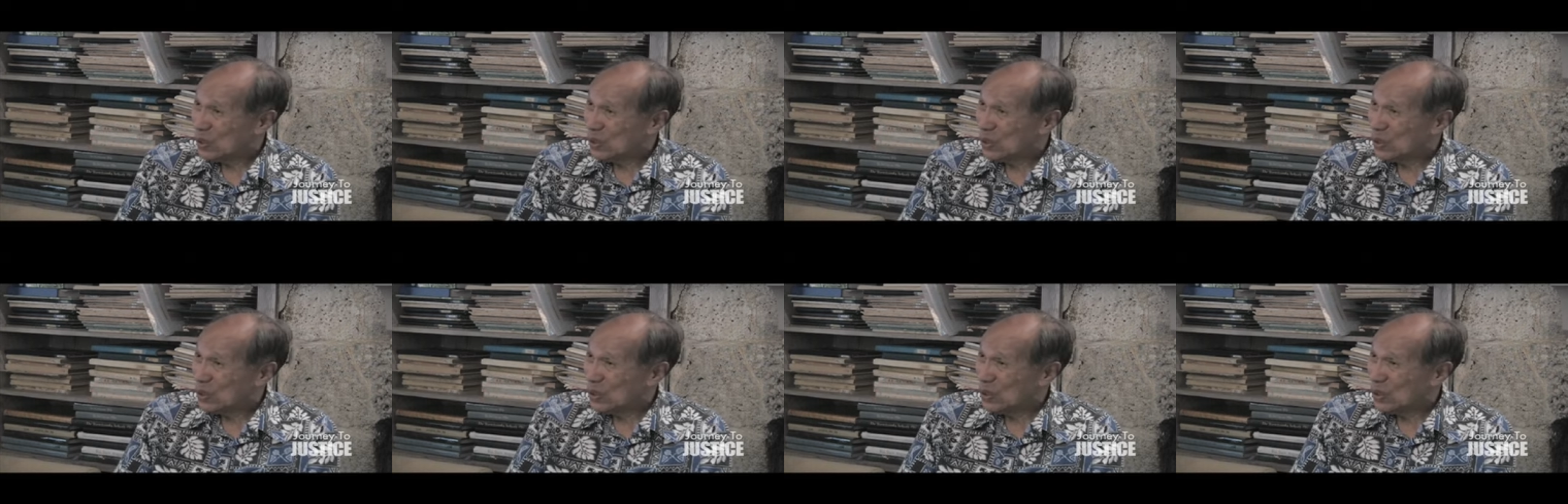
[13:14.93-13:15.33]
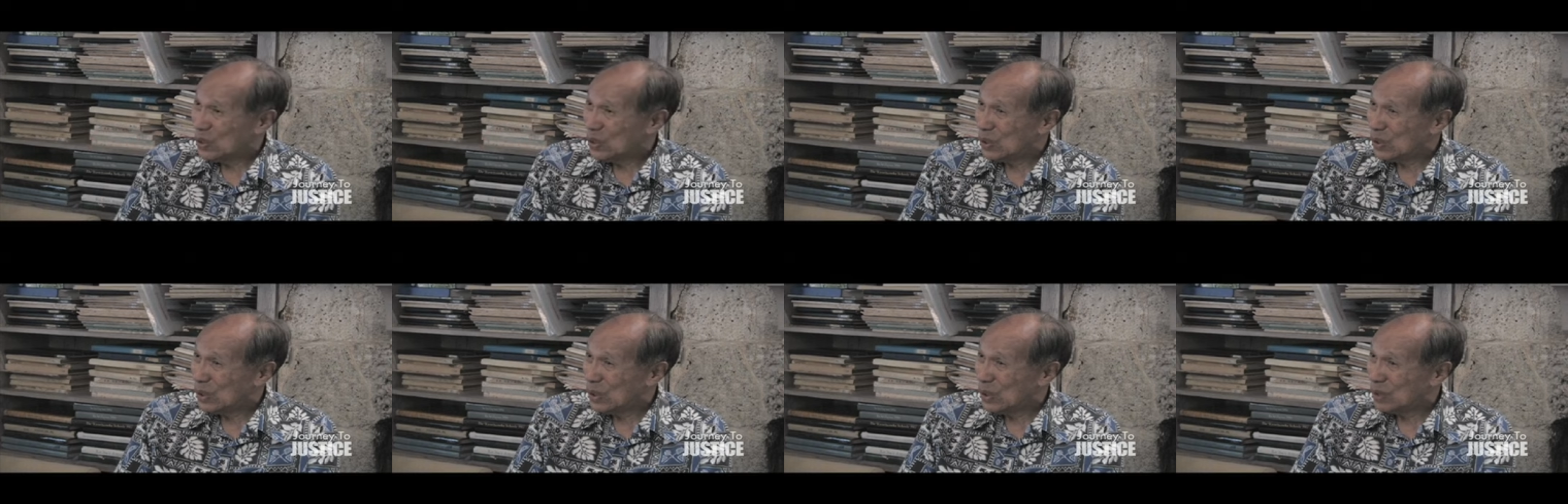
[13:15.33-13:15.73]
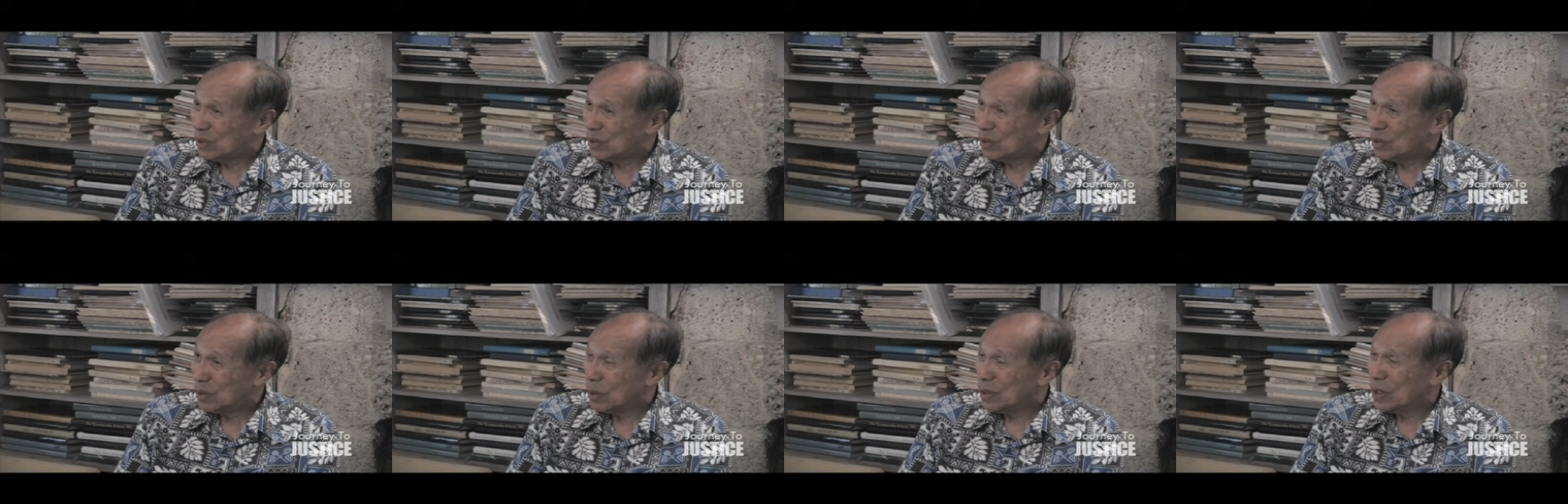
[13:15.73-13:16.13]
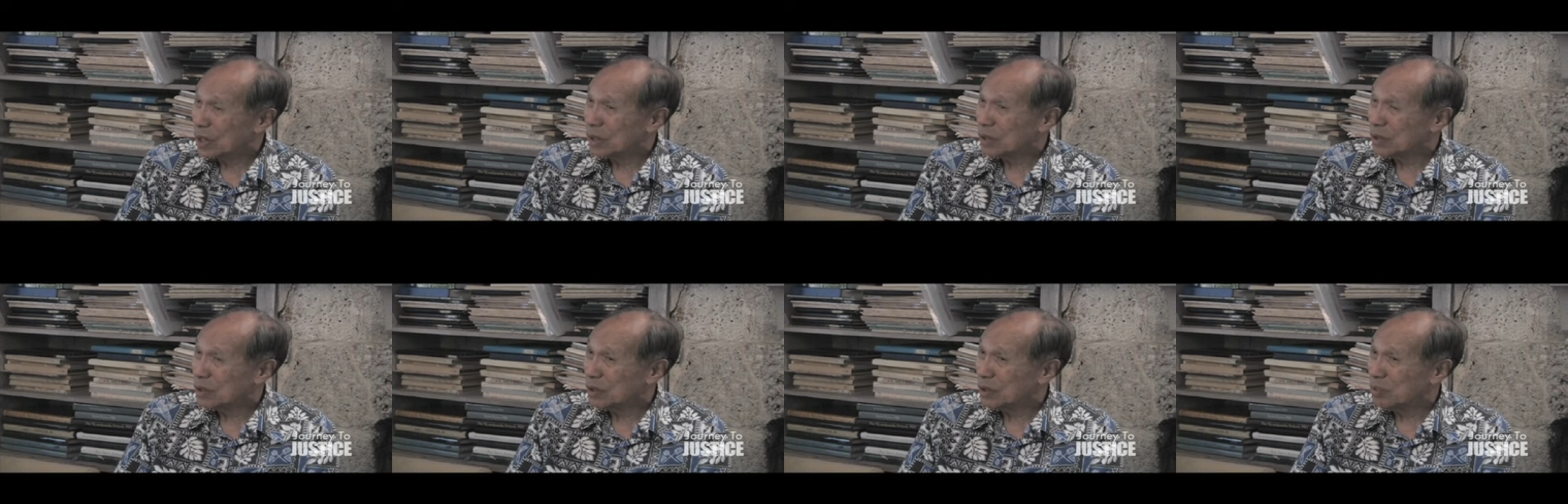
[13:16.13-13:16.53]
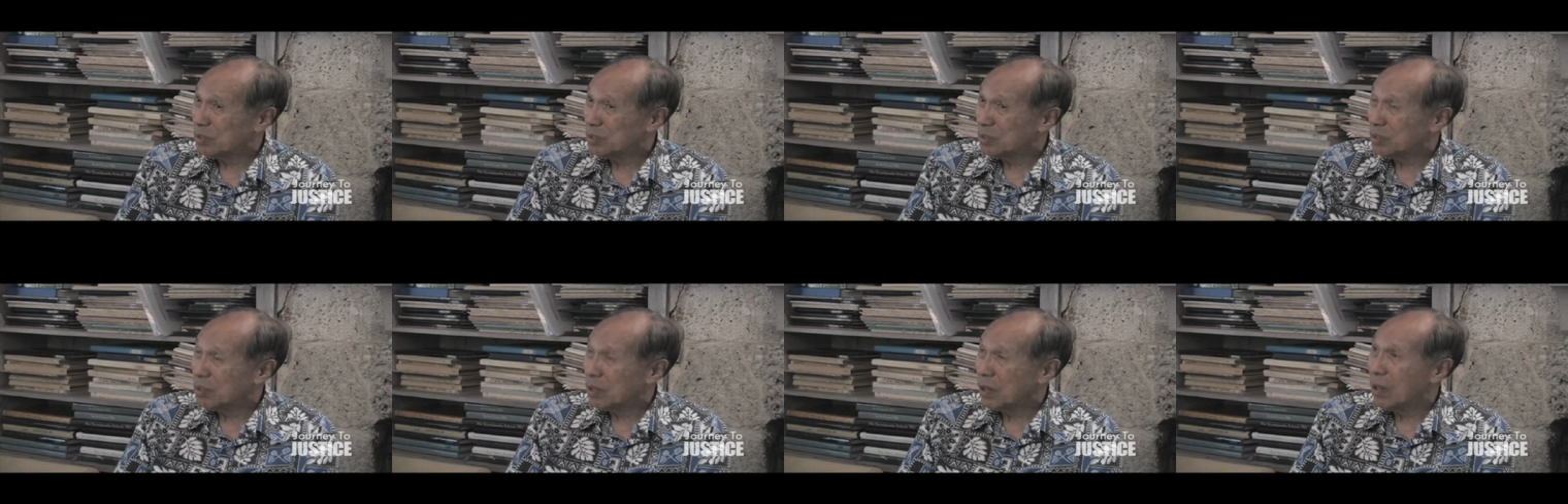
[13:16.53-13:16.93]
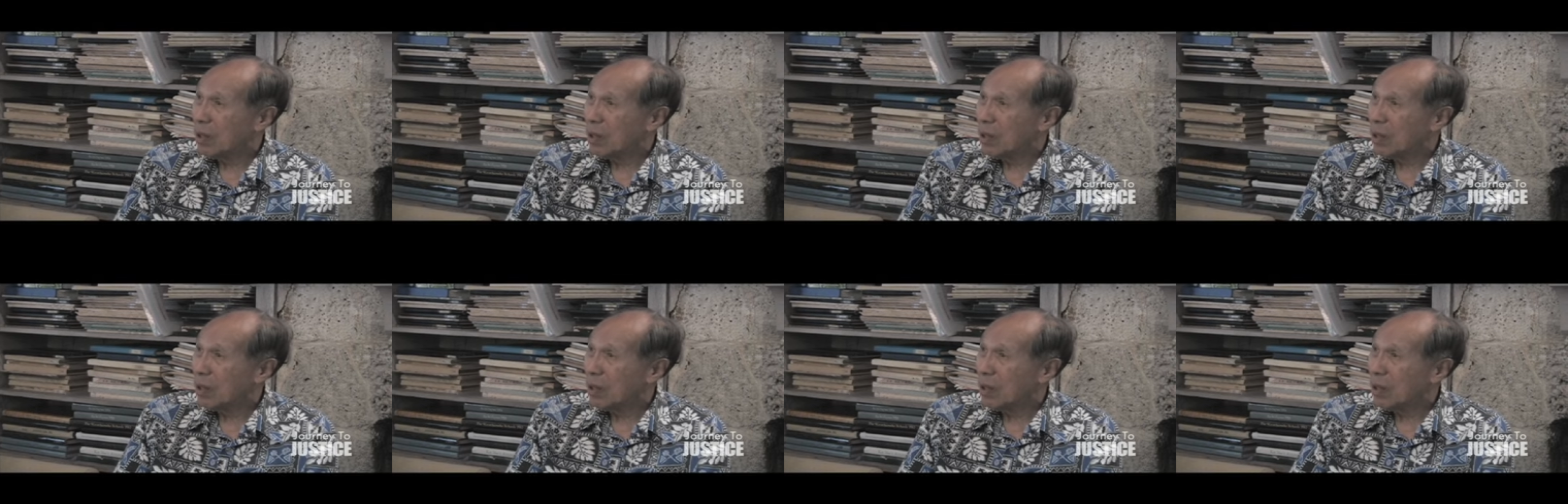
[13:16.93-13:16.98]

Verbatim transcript: Oh, somebody, Dr. Yeah.